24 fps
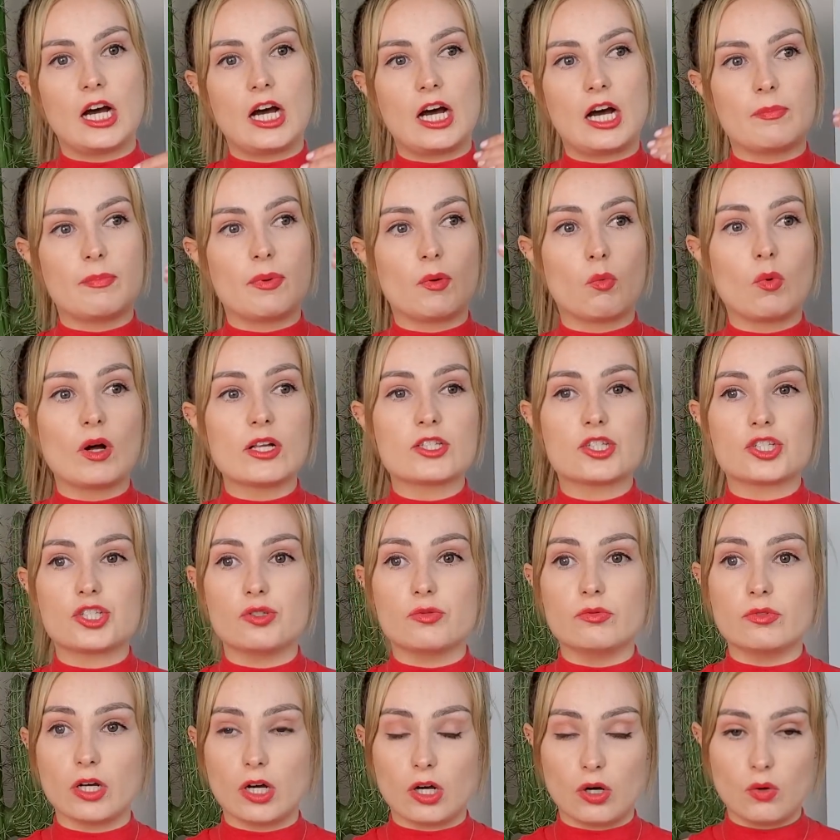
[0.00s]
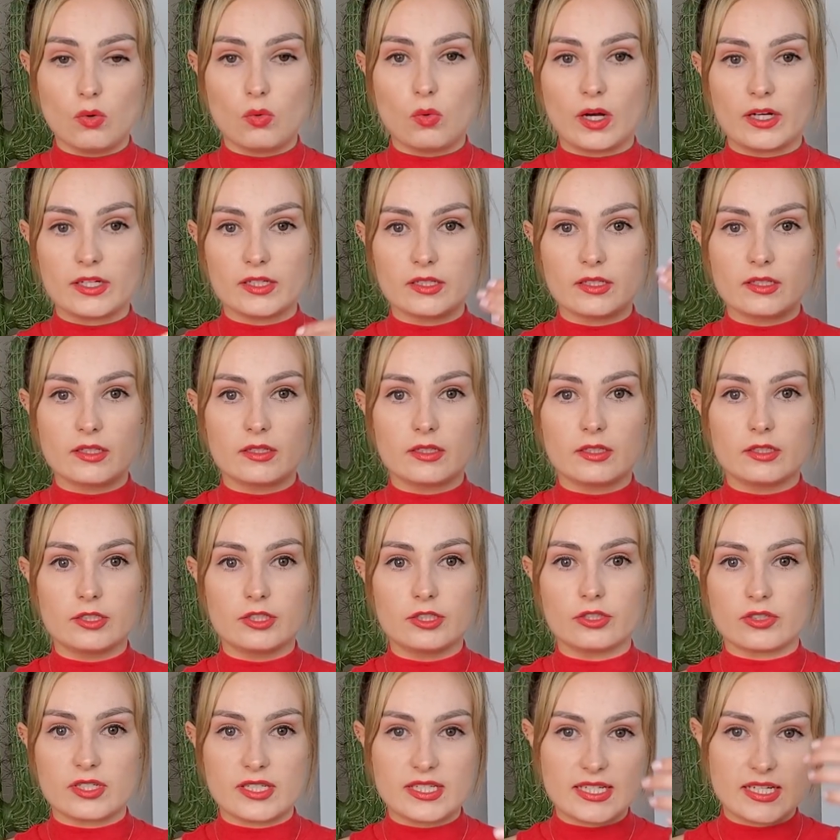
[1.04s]
But once you know what
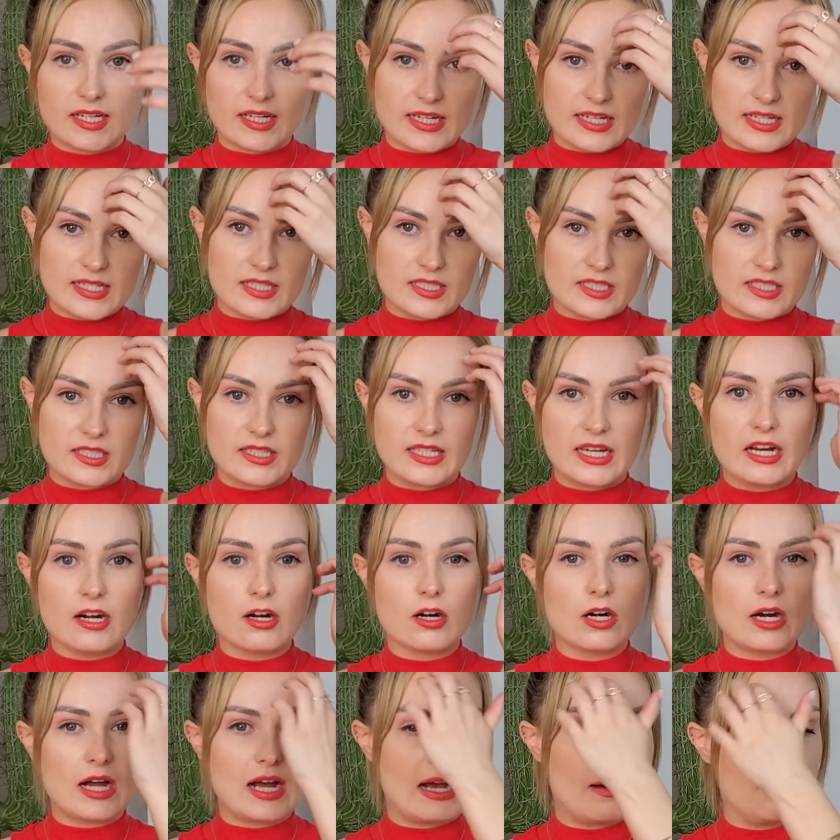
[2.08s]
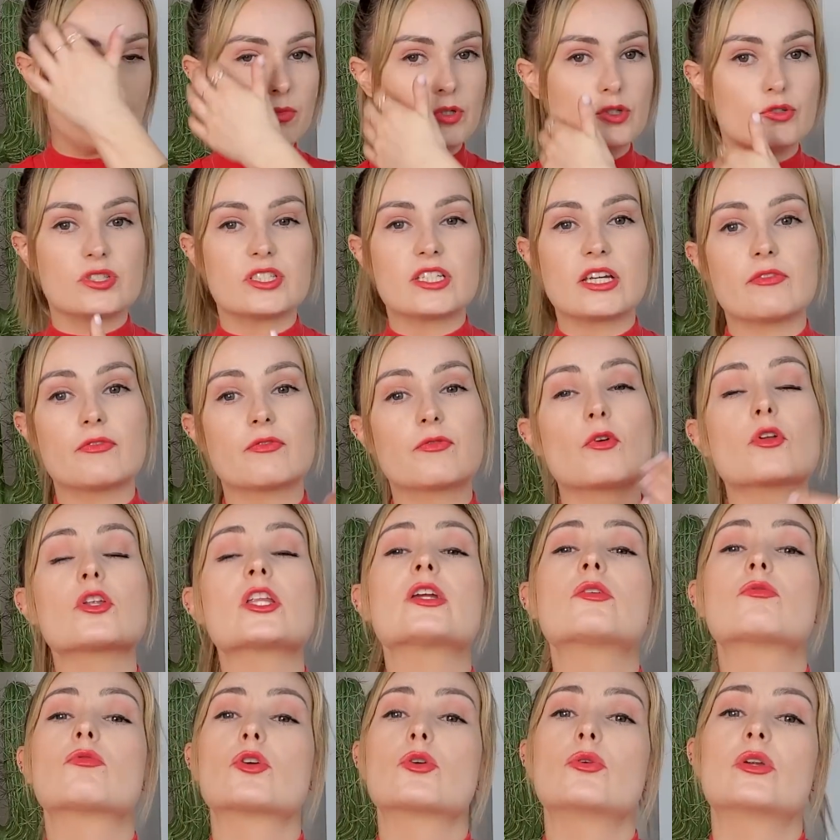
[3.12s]
you're seeing isn't there, you stay fully
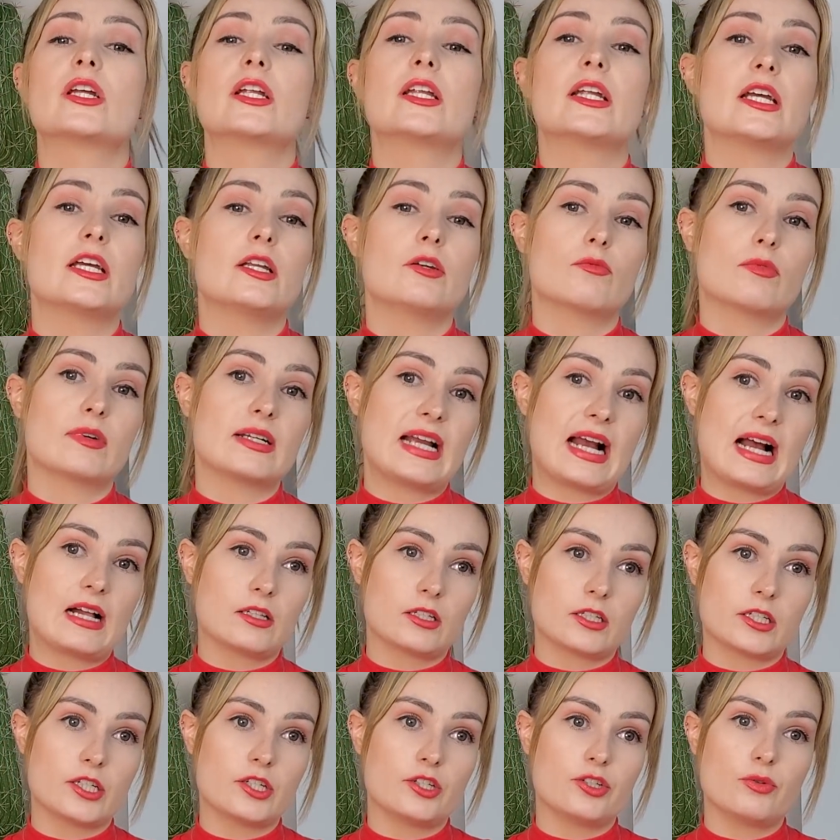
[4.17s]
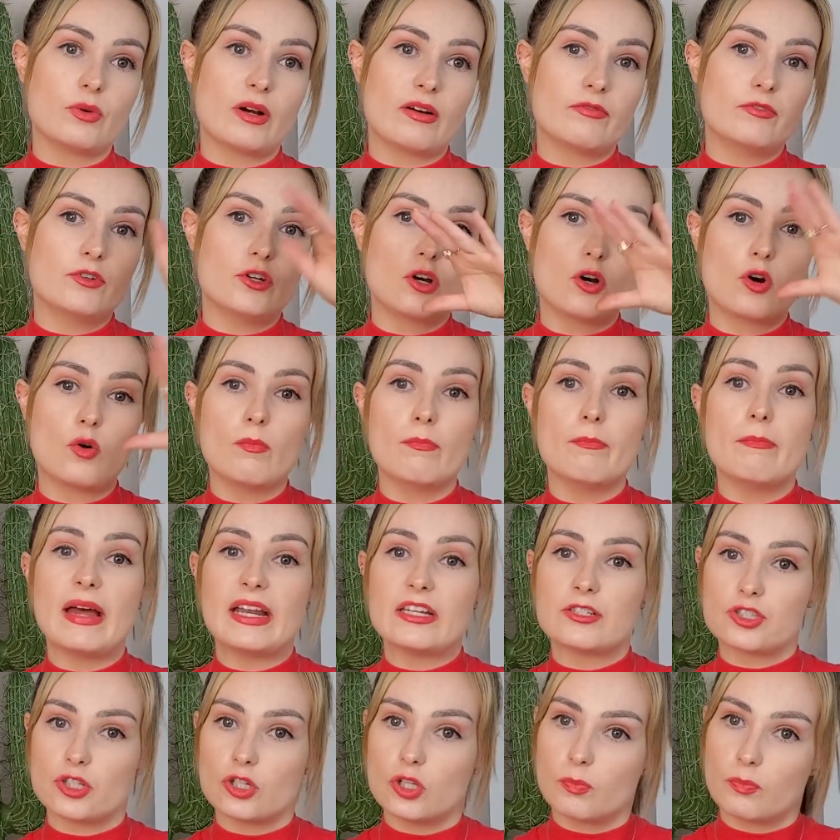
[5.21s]
rooted in reality. You have no
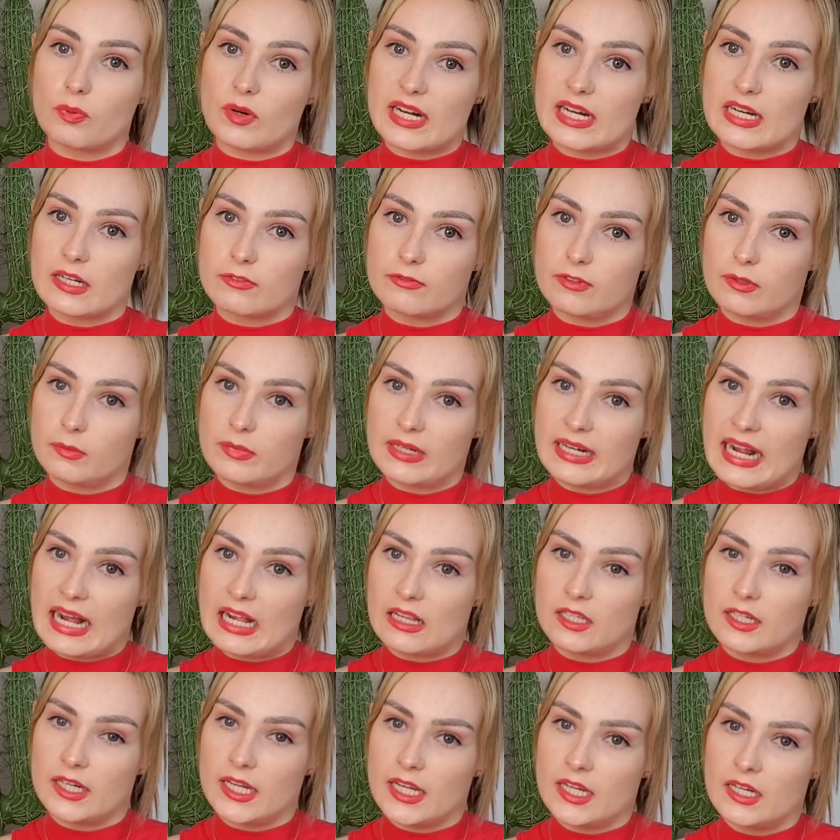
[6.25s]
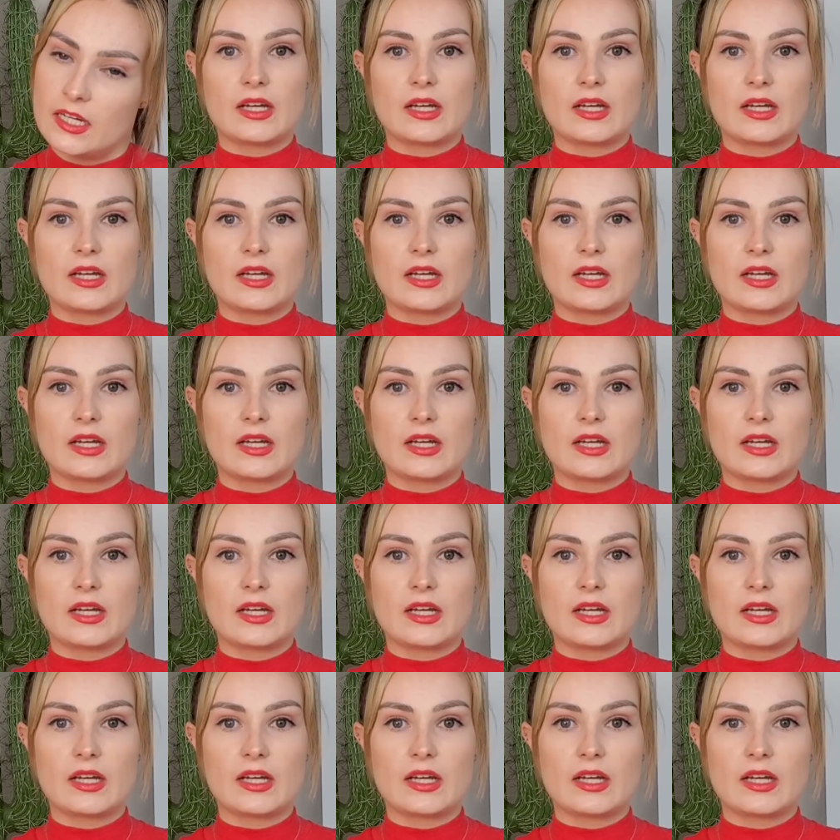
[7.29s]
mental break from reality.